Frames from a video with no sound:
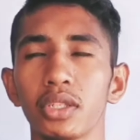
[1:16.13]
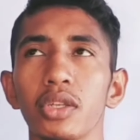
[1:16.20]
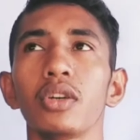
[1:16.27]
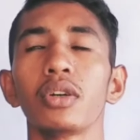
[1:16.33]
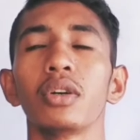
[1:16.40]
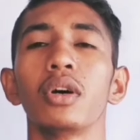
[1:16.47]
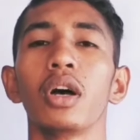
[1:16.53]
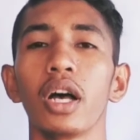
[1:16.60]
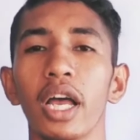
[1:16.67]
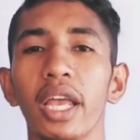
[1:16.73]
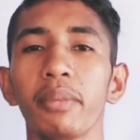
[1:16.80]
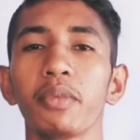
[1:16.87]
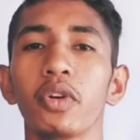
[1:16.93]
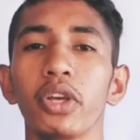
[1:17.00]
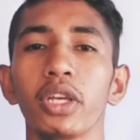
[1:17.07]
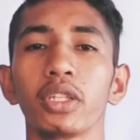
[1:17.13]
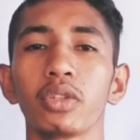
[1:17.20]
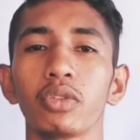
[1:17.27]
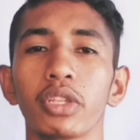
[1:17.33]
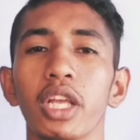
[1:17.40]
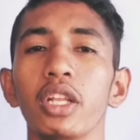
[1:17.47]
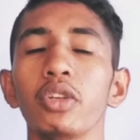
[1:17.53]
So, I'm going
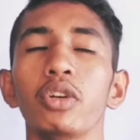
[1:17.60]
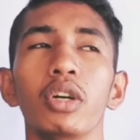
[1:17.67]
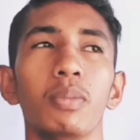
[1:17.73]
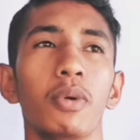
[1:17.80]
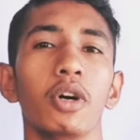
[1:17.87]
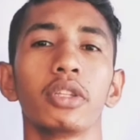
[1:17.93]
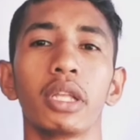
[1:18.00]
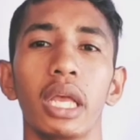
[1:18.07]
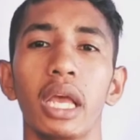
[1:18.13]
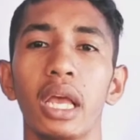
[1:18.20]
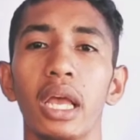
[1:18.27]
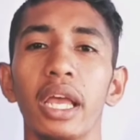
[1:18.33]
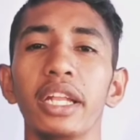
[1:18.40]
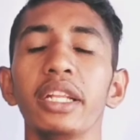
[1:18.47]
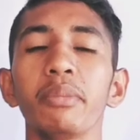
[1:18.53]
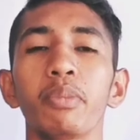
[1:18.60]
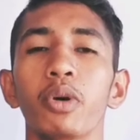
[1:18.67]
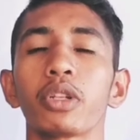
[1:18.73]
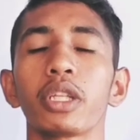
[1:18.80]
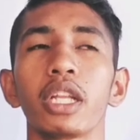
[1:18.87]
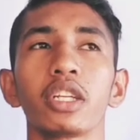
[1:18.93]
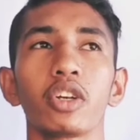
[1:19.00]
to tell you about an
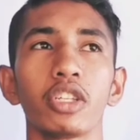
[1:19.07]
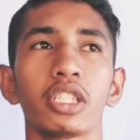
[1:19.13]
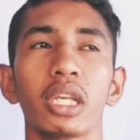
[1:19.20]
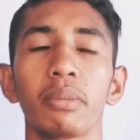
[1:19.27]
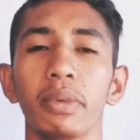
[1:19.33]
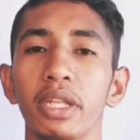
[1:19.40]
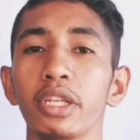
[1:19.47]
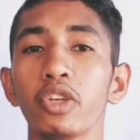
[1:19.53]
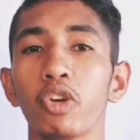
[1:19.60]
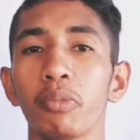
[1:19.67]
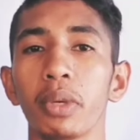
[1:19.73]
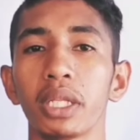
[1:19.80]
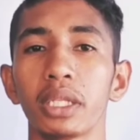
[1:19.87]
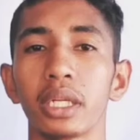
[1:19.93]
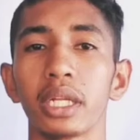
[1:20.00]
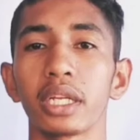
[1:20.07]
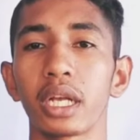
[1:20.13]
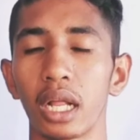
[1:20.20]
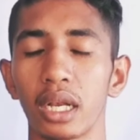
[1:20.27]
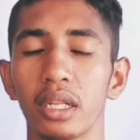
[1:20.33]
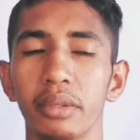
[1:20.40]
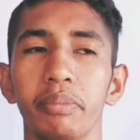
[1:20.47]
important concept in geometry
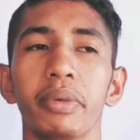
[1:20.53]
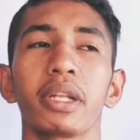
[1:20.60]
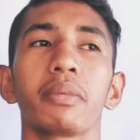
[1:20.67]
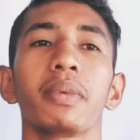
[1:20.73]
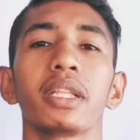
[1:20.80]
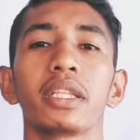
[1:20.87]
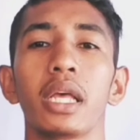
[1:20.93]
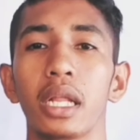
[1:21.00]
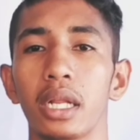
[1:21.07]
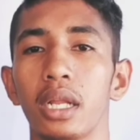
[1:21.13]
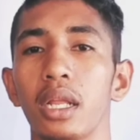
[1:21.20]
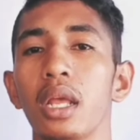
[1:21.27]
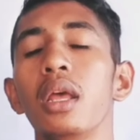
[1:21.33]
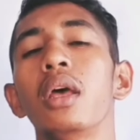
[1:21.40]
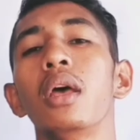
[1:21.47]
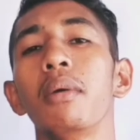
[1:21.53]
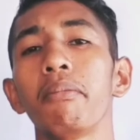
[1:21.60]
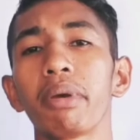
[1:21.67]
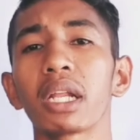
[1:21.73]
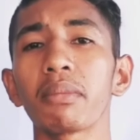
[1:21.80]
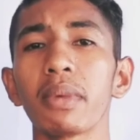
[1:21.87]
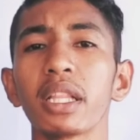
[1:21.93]
called perimeter.
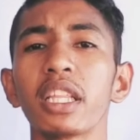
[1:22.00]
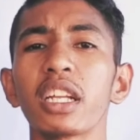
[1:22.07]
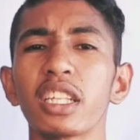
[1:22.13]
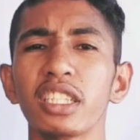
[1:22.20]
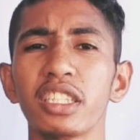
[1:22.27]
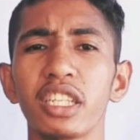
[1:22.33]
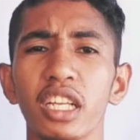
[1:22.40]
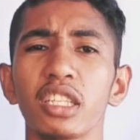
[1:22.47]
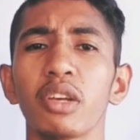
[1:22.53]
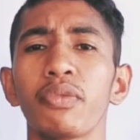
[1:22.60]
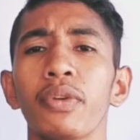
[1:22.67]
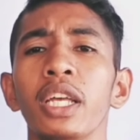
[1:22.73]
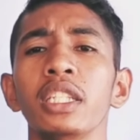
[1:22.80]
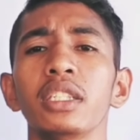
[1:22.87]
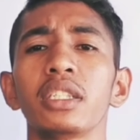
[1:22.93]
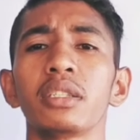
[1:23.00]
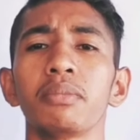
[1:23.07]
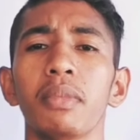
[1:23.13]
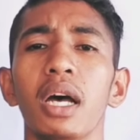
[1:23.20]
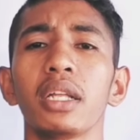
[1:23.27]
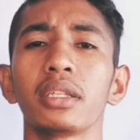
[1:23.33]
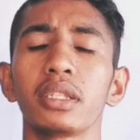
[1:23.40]
Perimeter is just a
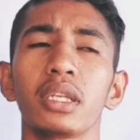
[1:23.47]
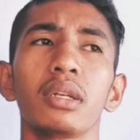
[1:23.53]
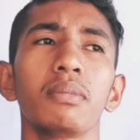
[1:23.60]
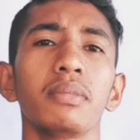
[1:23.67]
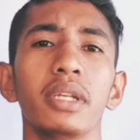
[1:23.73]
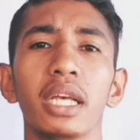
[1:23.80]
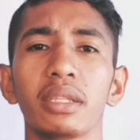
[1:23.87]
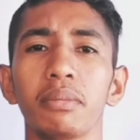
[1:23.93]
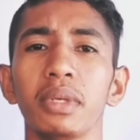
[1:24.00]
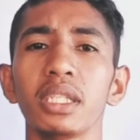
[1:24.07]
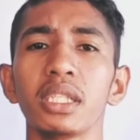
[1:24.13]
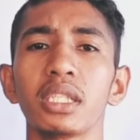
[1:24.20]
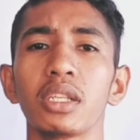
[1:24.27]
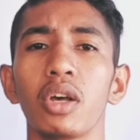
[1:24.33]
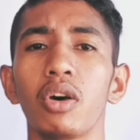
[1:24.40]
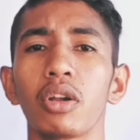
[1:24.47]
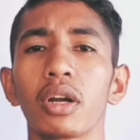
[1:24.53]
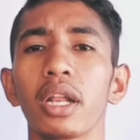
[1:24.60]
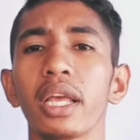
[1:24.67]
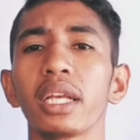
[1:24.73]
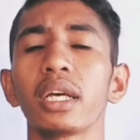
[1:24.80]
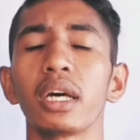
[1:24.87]
fancy term that means or
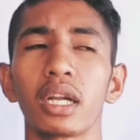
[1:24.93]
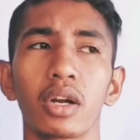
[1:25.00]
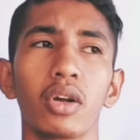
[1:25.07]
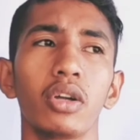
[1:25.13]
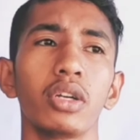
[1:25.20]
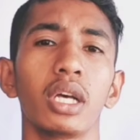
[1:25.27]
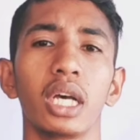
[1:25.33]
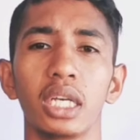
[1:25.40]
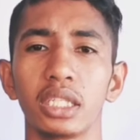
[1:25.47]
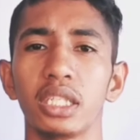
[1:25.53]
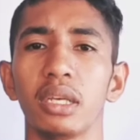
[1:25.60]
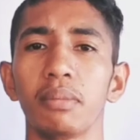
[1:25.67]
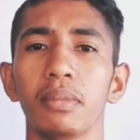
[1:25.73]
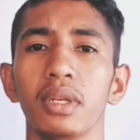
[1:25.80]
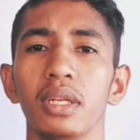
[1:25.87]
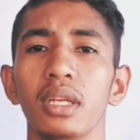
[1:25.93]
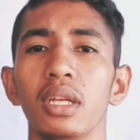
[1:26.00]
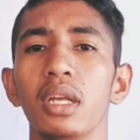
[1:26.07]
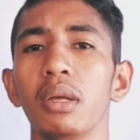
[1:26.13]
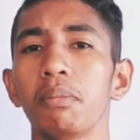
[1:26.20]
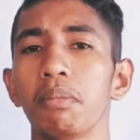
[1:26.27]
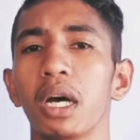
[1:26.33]
length around a shape.
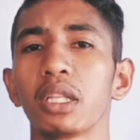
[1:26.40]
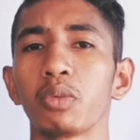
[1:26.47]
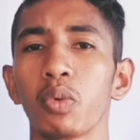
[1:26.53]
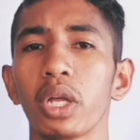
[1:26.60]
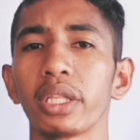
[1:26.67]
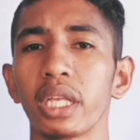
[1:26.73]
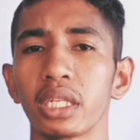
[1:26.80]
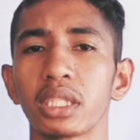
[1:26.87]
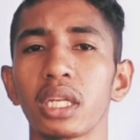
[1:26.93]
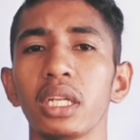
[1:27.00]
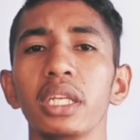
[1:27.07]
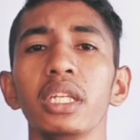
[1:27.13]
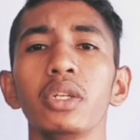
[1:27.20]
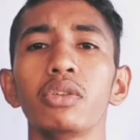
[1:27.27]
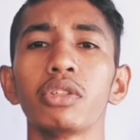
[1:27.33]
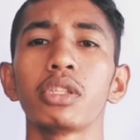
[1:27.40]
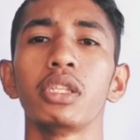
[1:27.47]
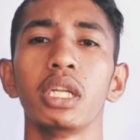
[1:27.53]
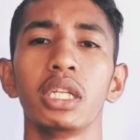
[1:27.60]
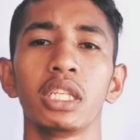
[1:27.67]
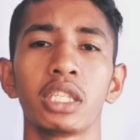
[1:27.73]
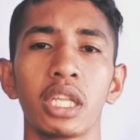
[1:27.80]
But what actually
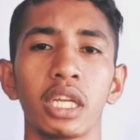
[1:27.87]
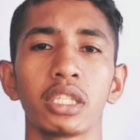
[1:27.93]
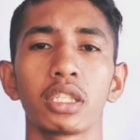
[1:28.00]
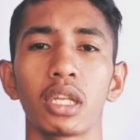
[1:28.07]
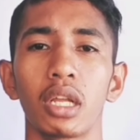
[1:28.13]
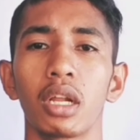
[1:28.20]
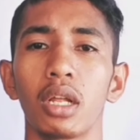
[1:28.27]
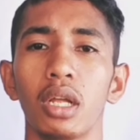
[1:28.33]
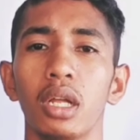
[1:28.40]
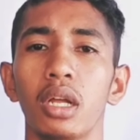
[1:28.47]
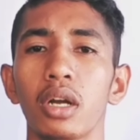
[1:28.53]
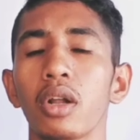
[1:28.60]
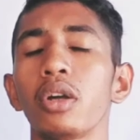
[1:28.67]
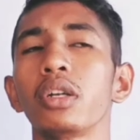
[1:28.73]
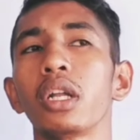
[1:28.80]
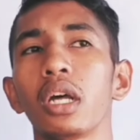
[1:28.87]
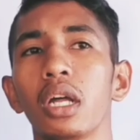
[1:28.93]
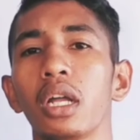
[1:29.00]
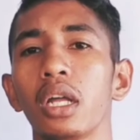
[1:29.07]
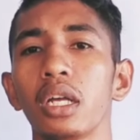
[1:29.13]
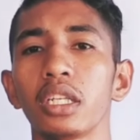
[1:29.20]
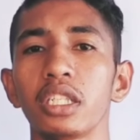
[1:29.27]
does the distance around
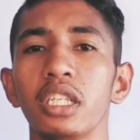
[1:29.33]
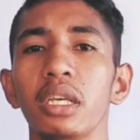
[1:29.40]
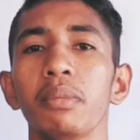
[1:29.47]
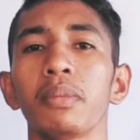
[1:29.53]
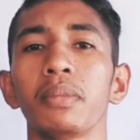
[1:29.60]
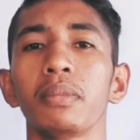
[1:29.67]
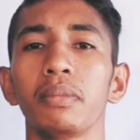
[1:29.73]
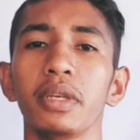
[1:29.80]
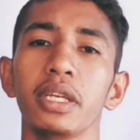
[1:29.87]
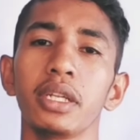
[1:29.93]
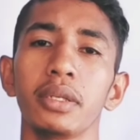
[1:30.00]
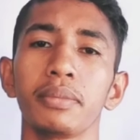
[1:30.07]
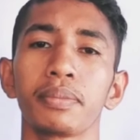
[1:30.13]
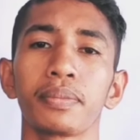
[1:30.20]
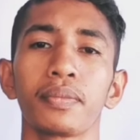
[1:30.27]
a shape mean?